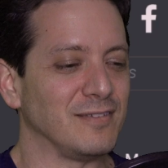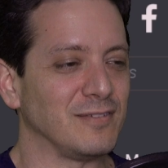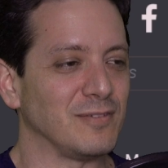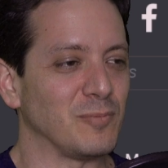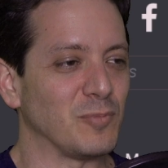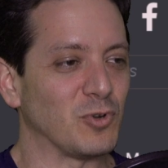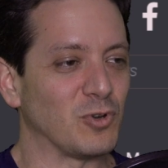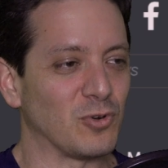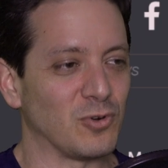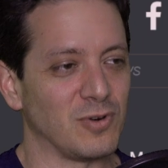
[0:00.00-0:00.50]

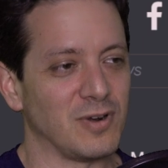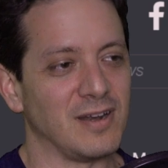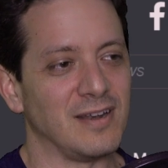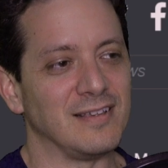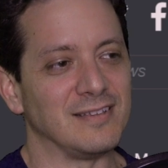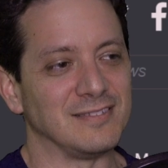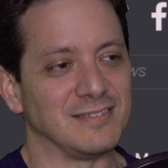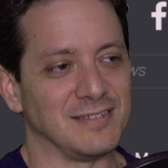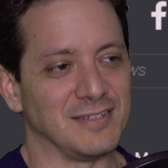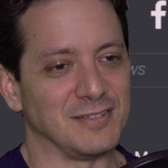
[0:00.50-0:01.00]
some
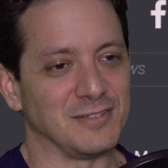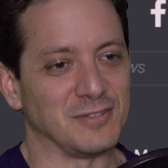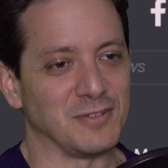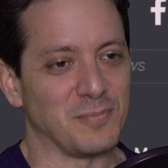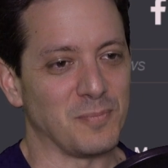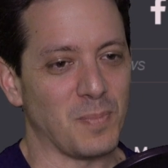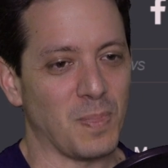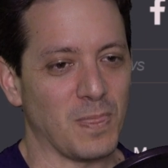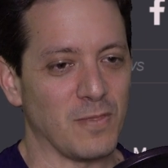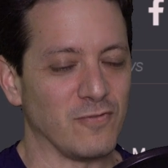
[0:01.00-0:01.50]

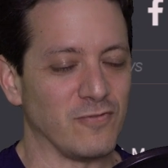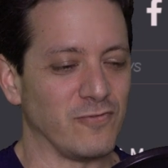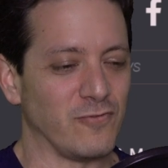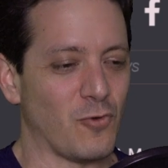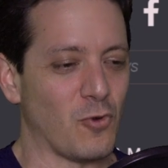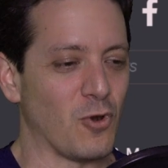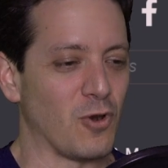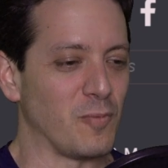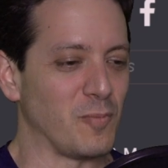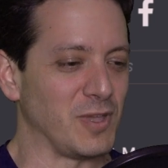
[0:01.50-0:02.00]
criticism
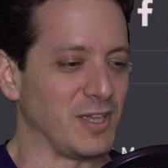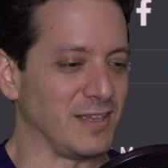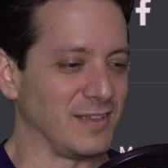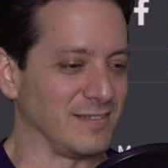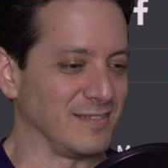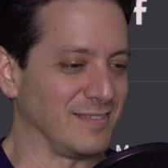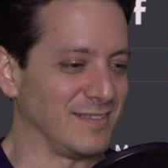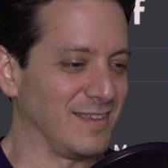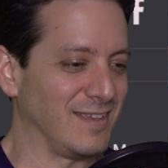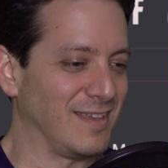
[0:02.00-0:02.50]
for
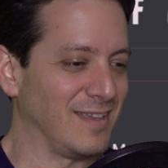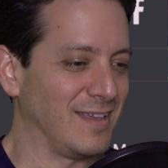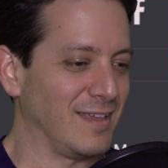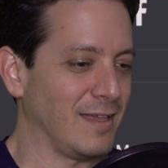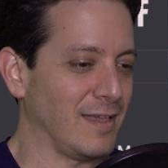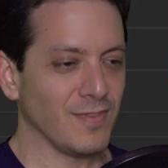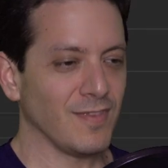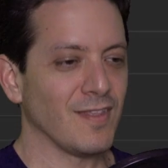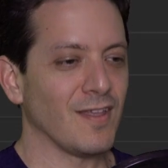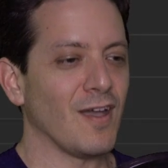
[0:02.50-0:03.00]
me.
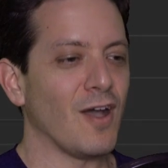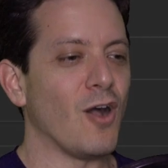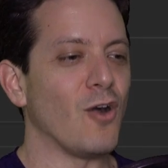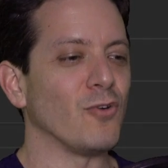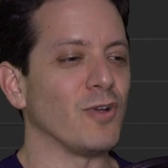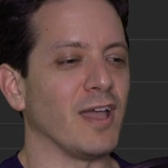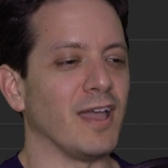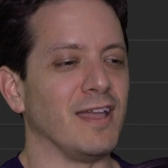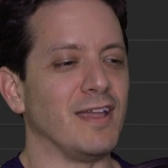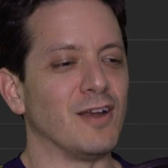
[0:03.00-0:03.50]

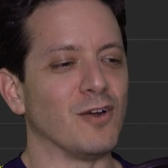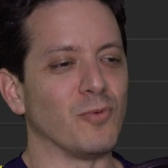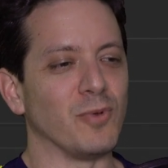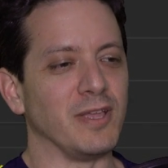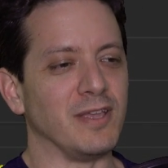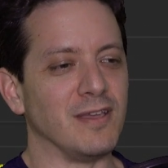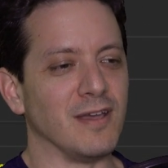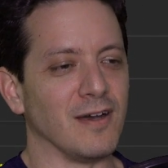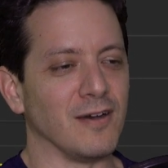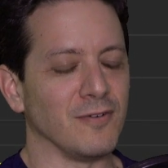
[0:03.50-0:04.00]
Okay, here
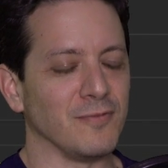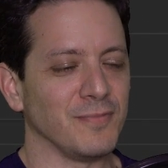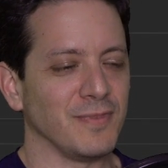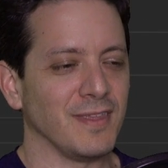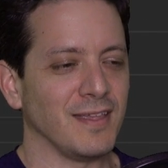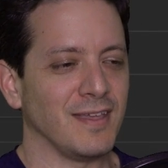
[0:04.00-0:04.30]
we go.